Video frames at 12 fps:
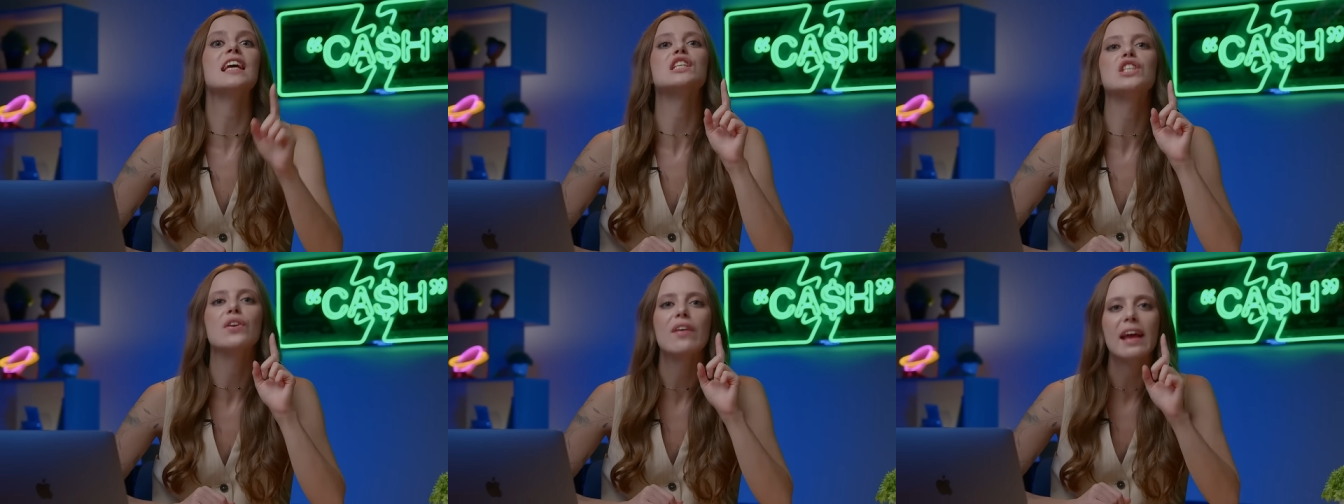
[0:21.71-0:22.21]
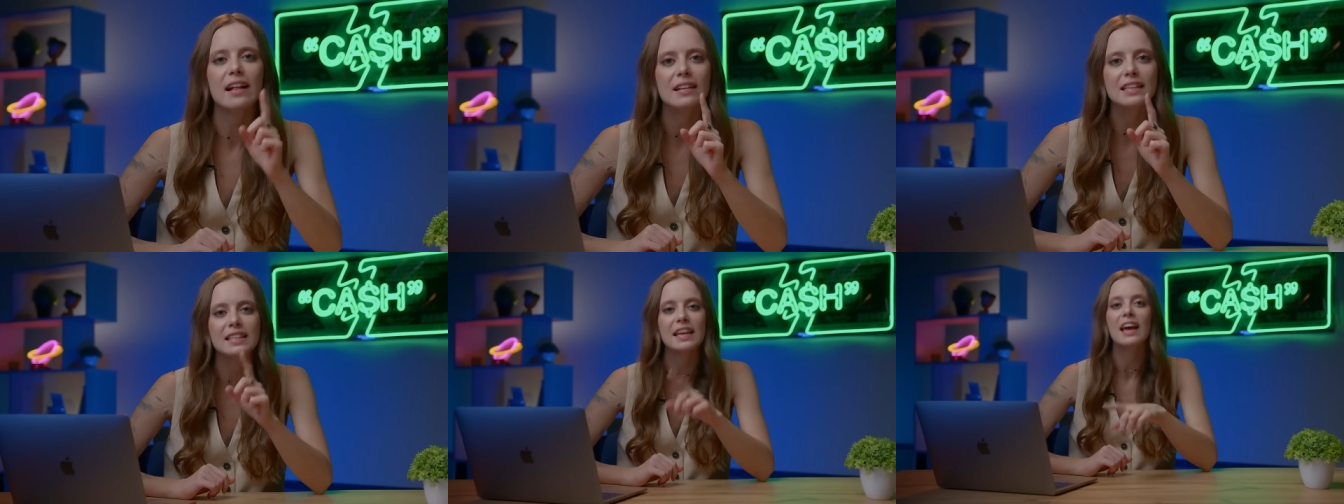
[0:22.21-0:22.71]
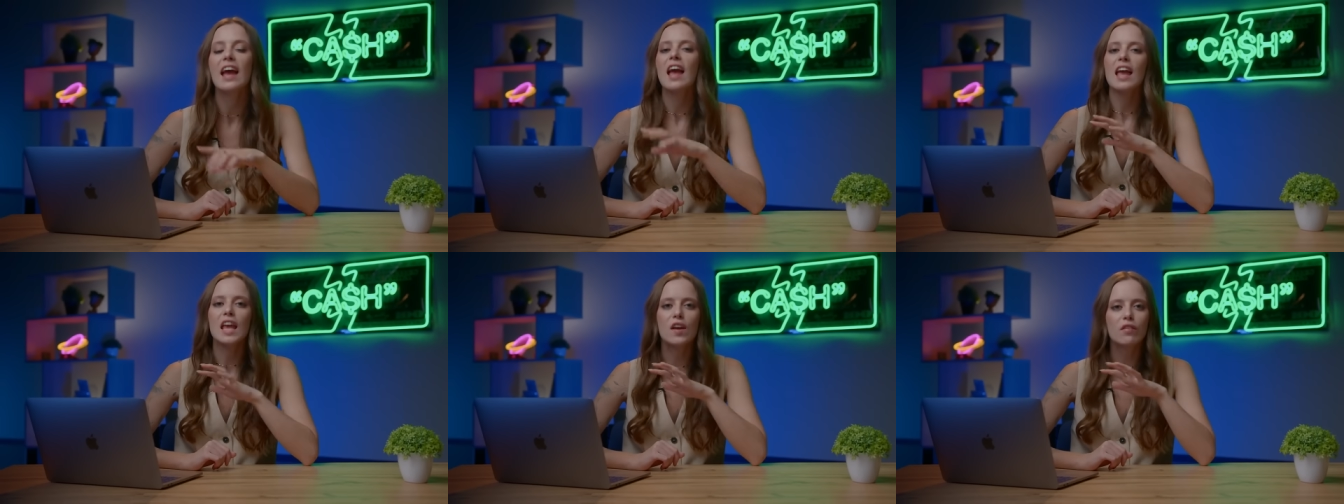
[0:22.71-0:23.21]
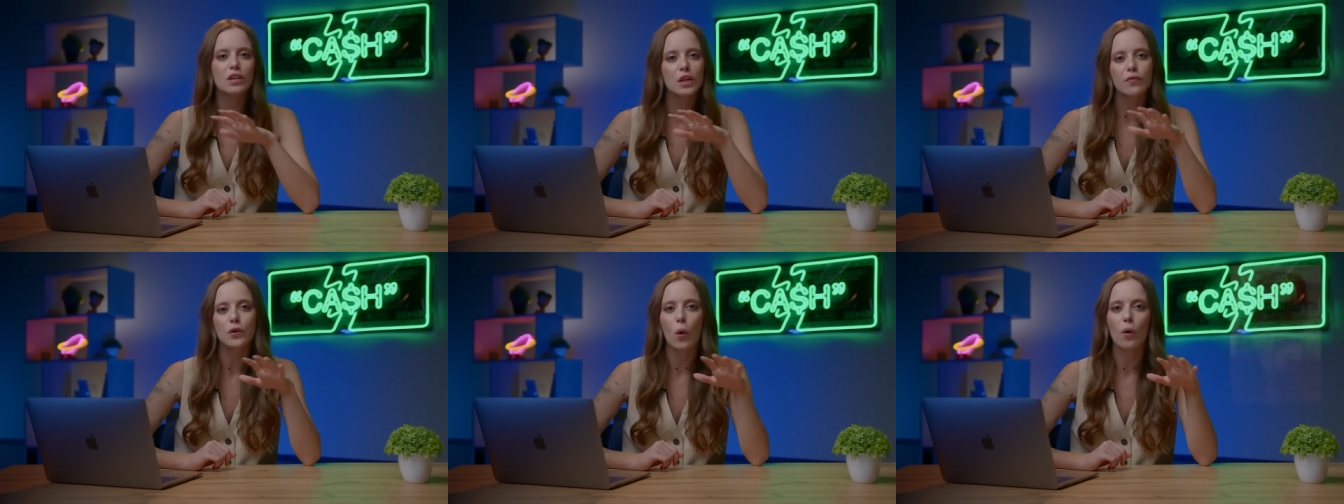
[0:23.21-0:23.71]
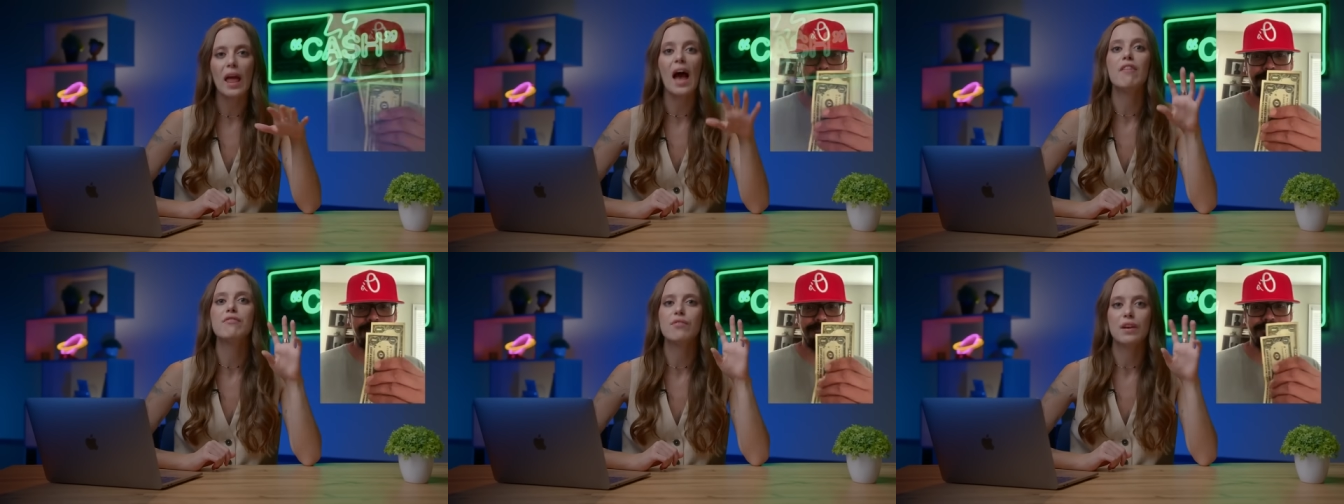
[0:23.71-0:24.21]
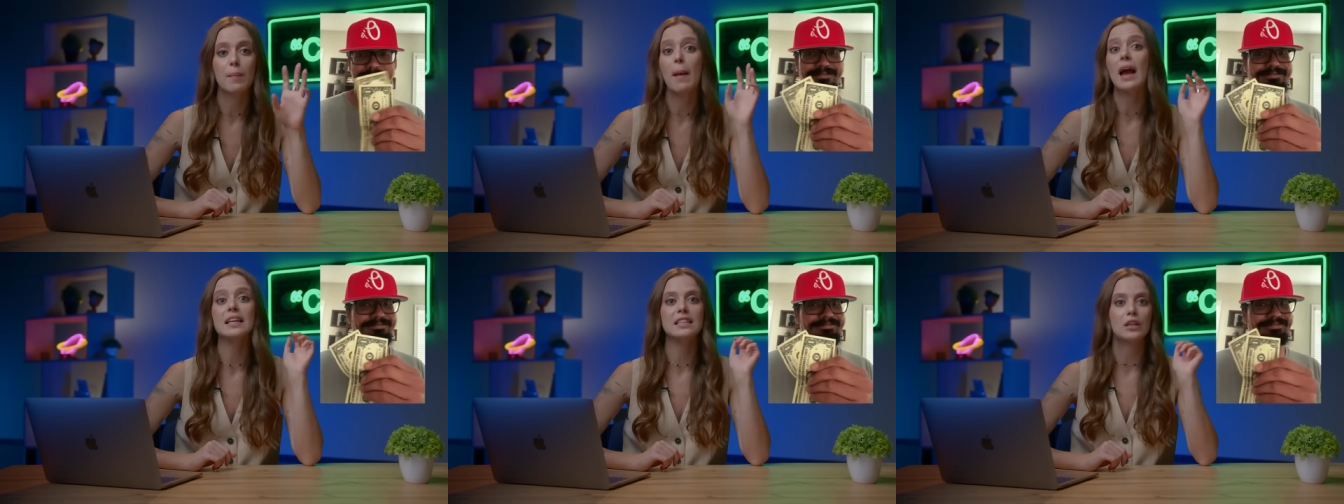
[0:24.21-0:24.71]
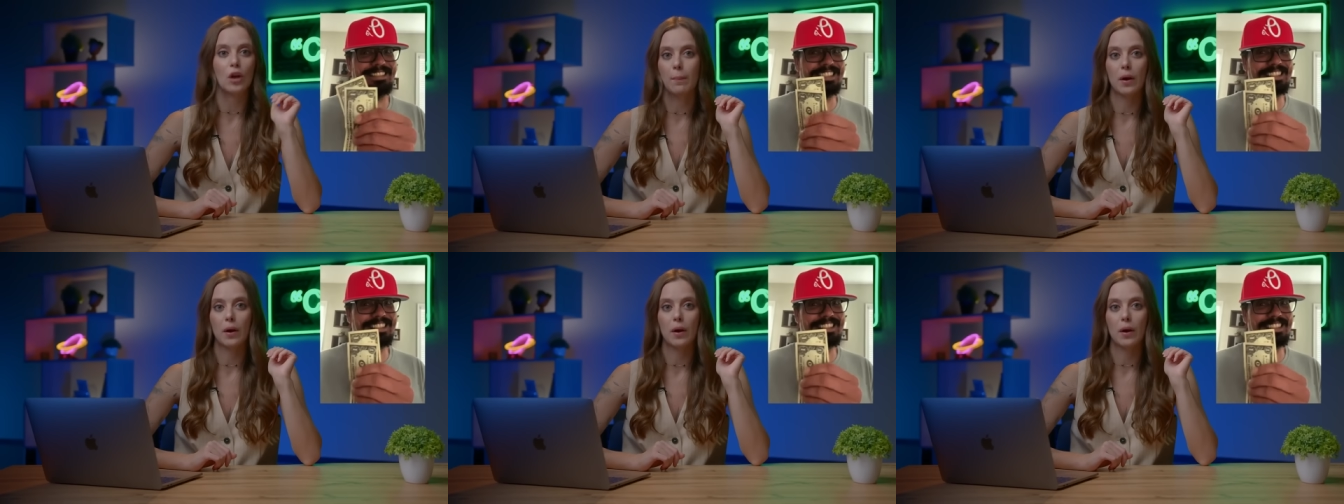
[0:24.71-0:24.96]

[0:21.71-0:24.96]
is a reality, even if you only have three bags in your